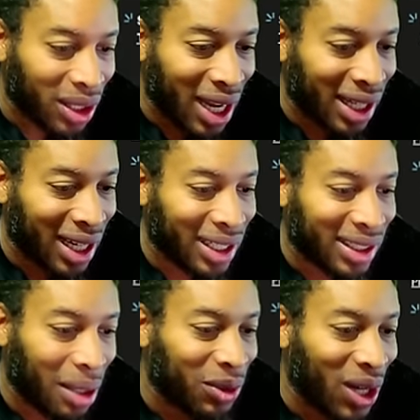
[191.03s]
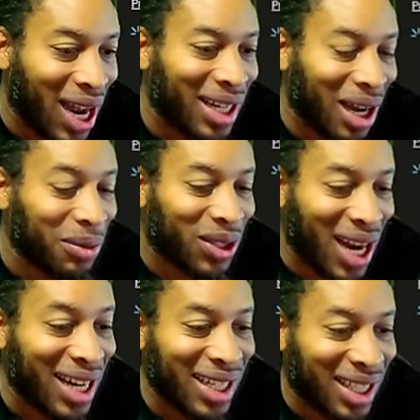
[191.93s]
Like like I said, I'm trying to I'm
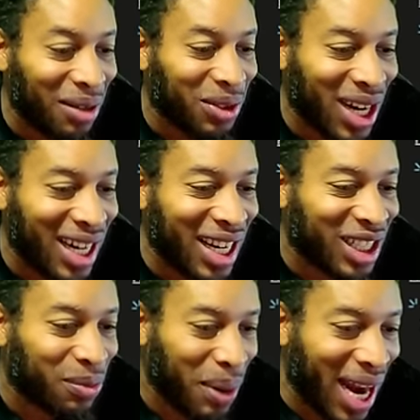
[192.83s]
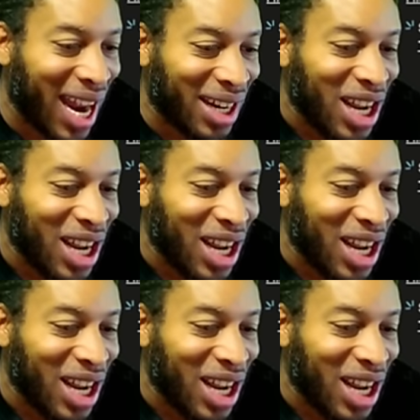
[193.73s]
trying to I'm trying to expand